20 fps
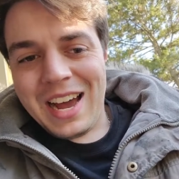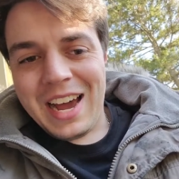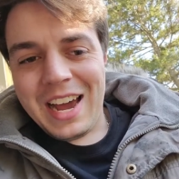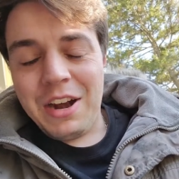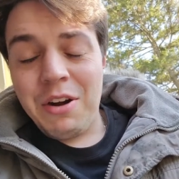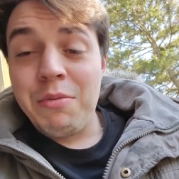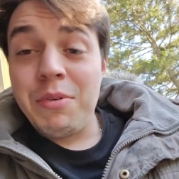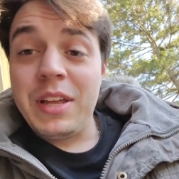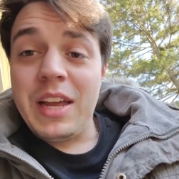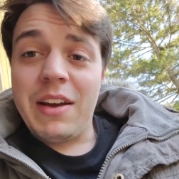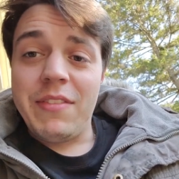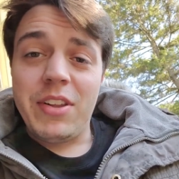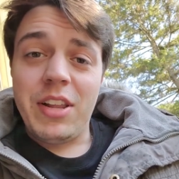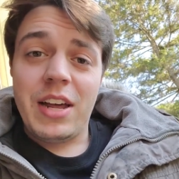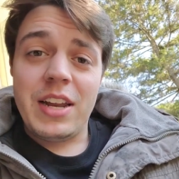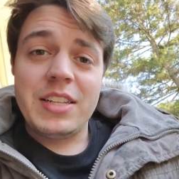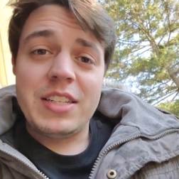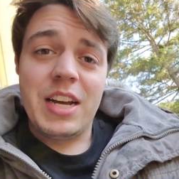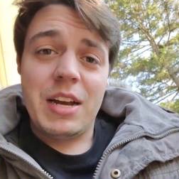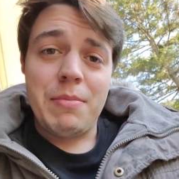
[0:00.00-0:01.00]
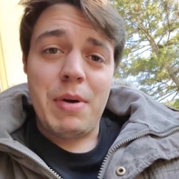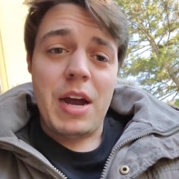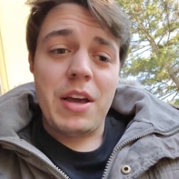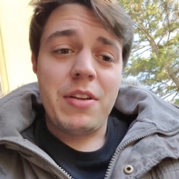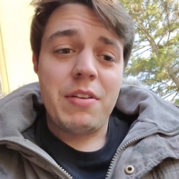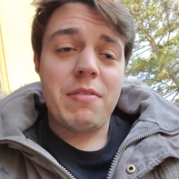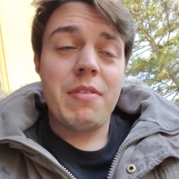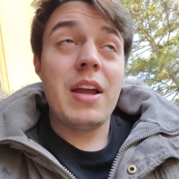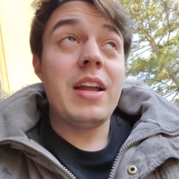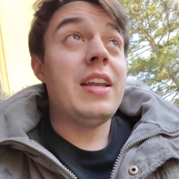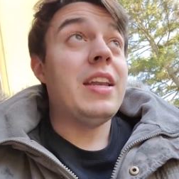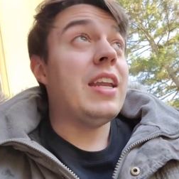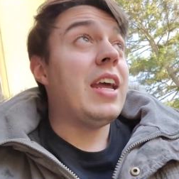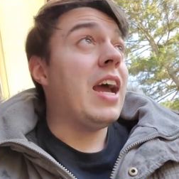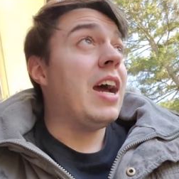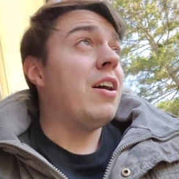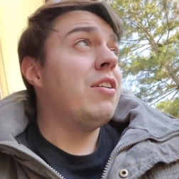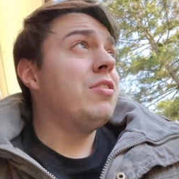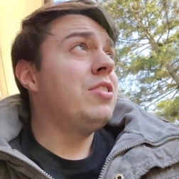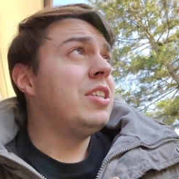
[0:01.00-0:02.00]
I don't really have a lot of time either right
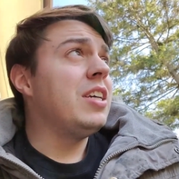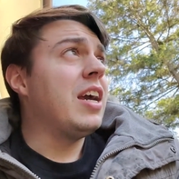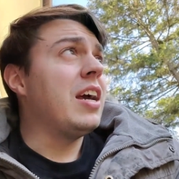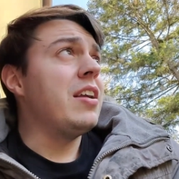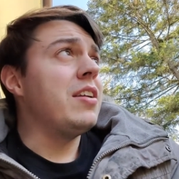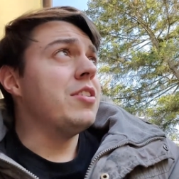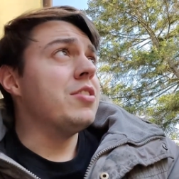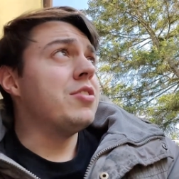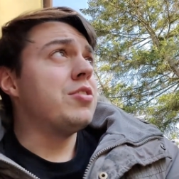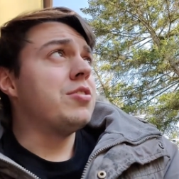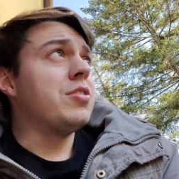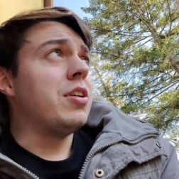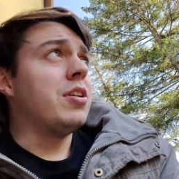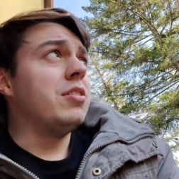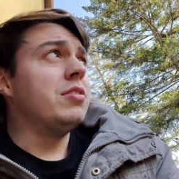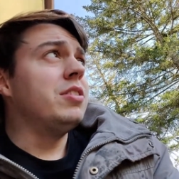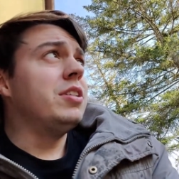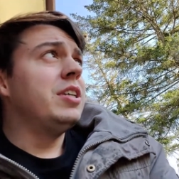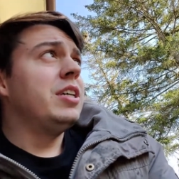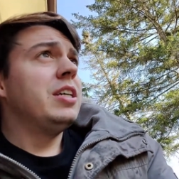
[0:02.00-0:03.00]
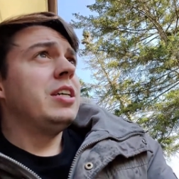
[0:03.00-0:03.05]
now to get it installed.